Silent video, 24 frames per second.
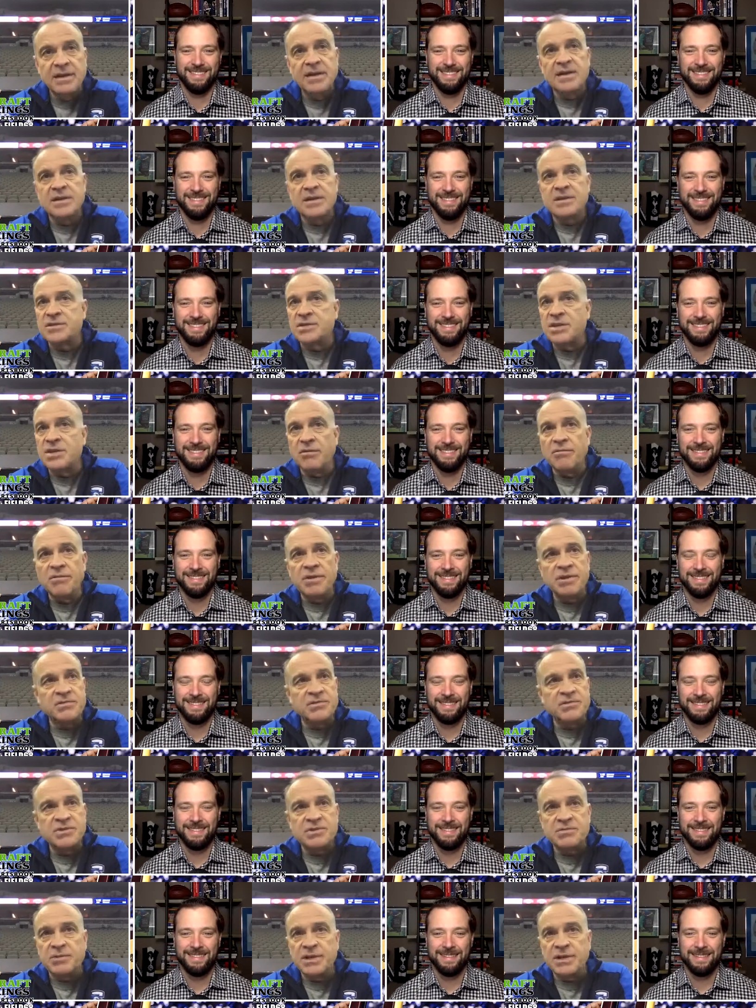Speaker 1: so we
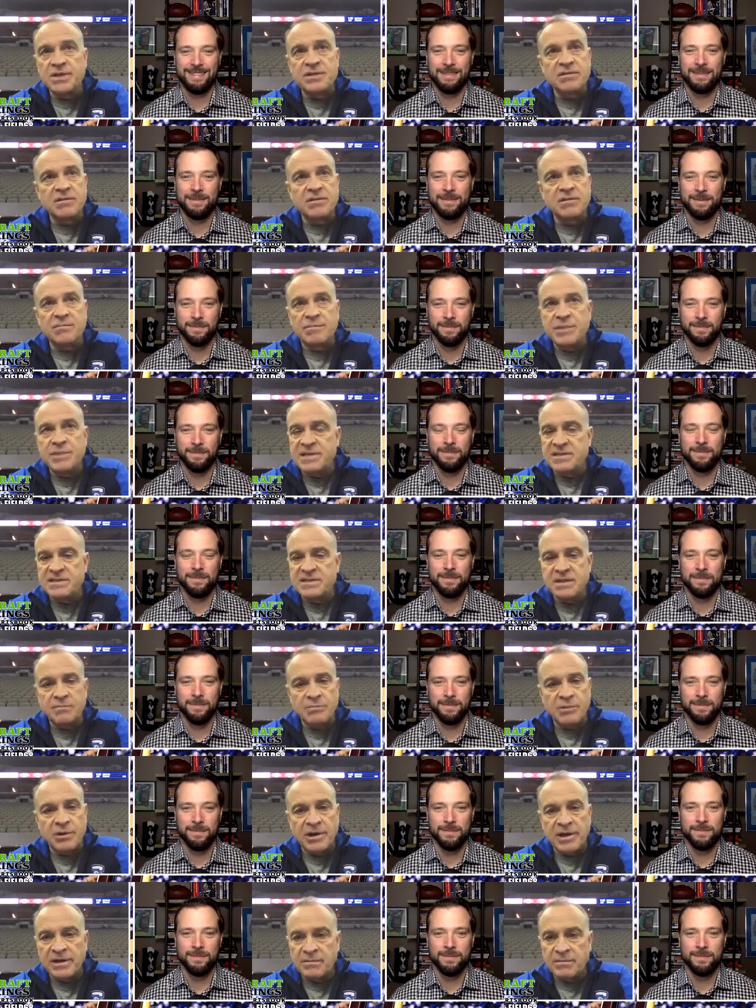just went to our basic
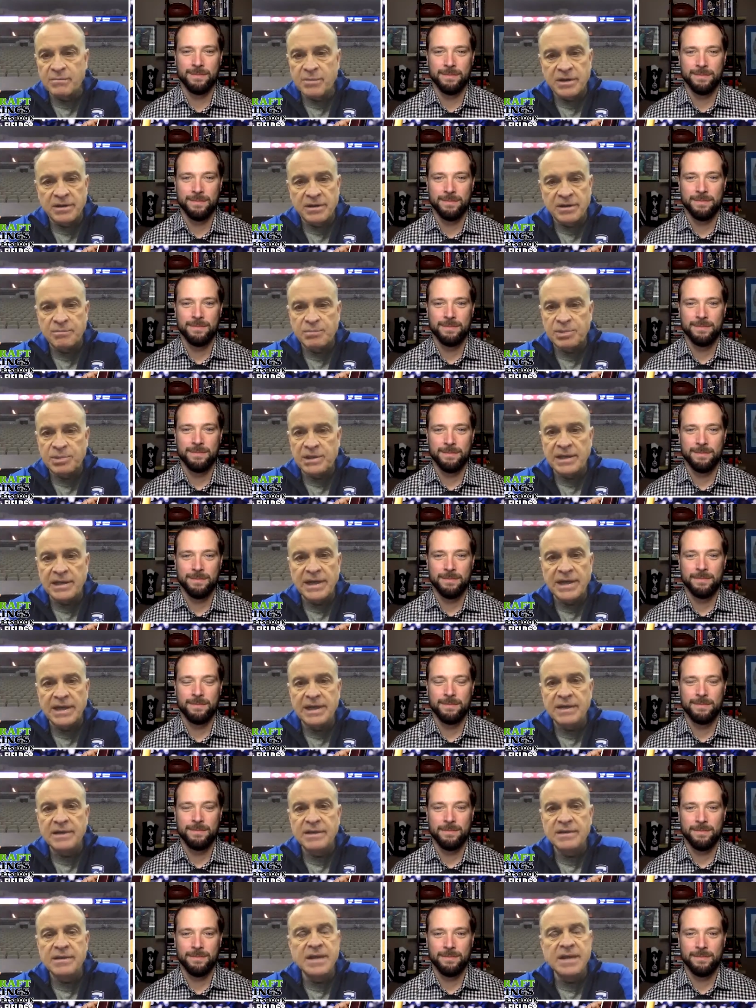bread and butter play.